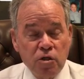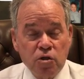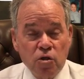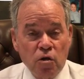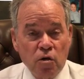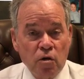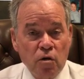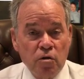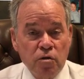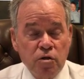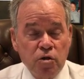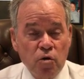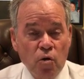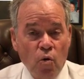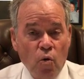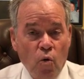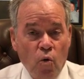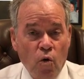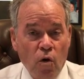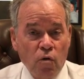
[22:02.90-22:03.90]
So I would just
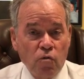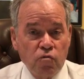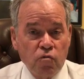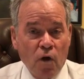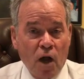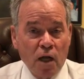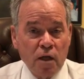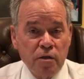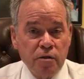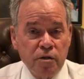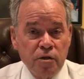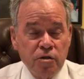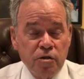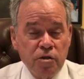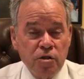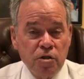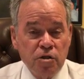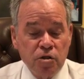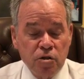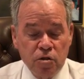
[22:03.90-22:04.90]
urge all
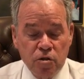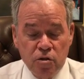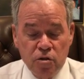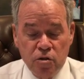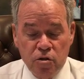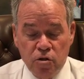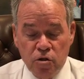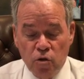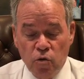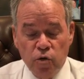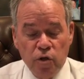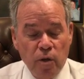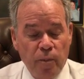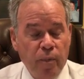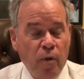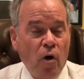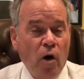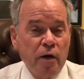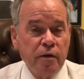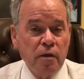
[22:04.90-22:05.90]
Rocklanders, just
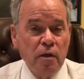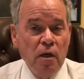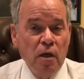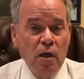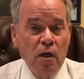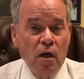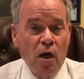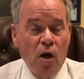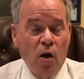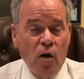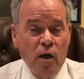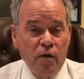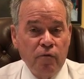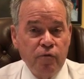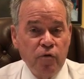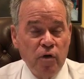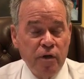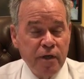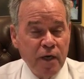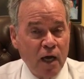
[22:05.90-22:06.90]
do your part.
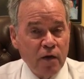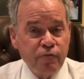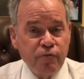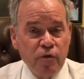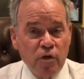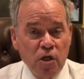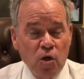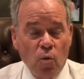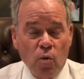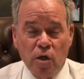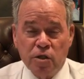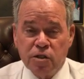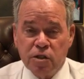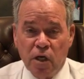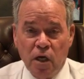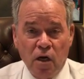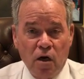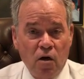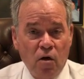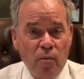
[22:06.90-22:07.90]
If you're not
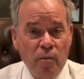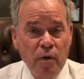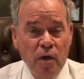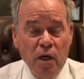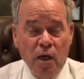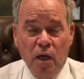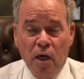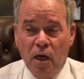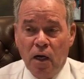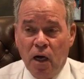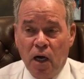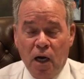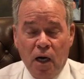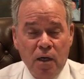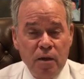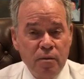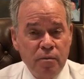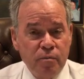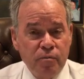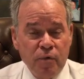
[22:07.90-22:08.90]
feeling well, stay home.
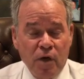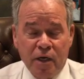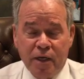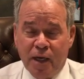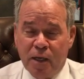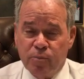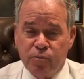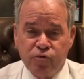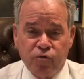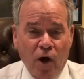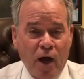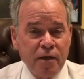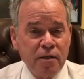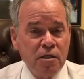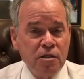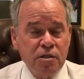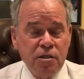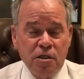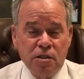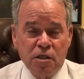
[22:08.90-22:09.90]

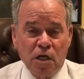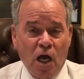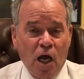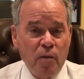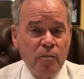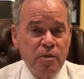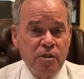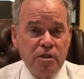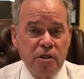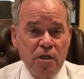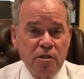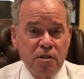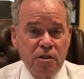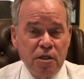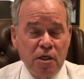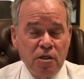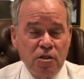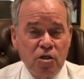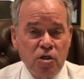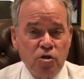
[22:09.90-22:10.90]
Again, practice these
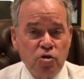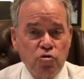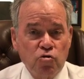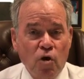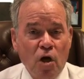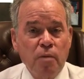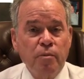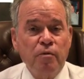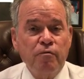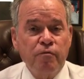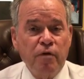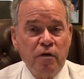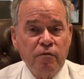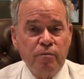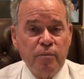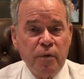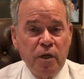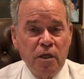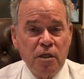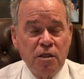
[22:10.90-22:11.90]
common sense things to
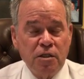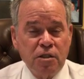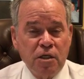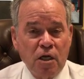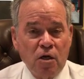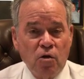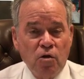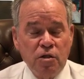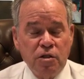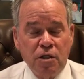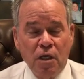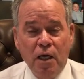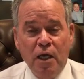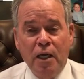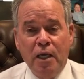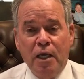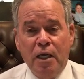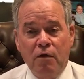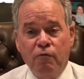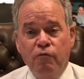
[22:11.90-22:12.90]
try to prevent from getting
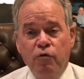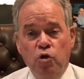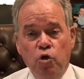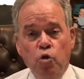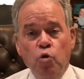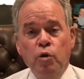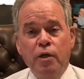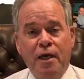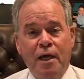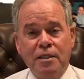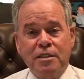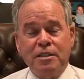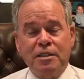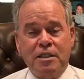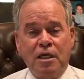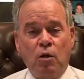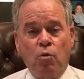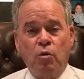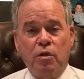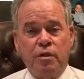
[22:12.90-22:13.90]
sick, because if
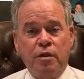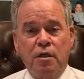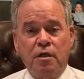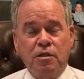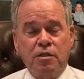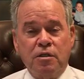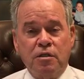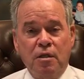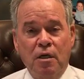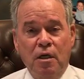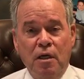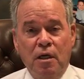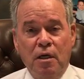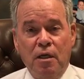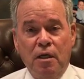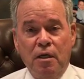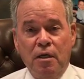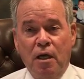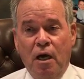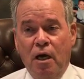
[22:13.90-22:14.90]
you get sick with
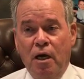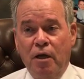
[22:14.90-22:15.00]
this,